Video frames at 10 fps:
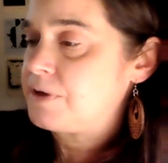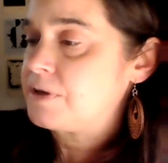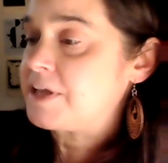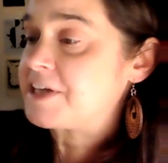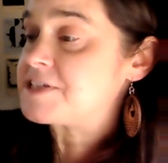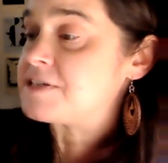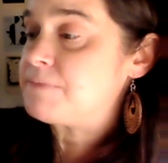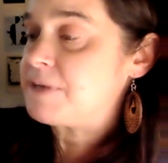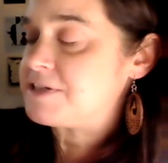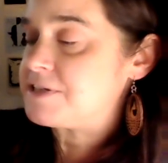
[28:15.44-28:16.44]
Like
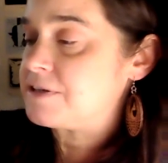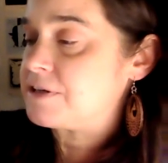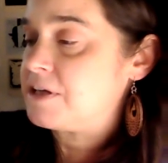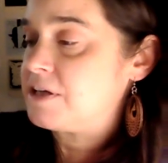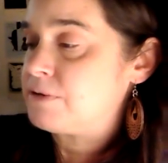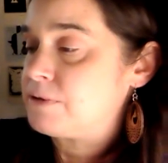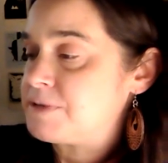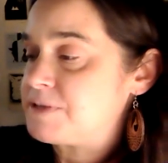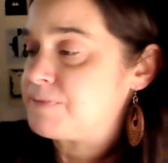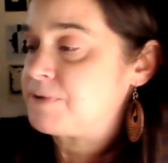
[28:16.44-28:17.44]
cement, Kiowa
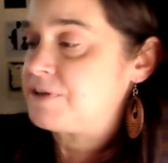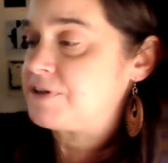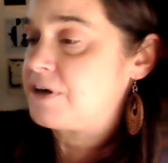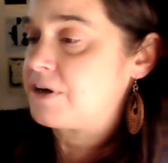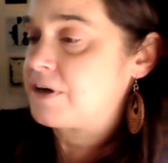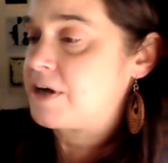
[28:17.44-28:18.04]
whispered in the dark.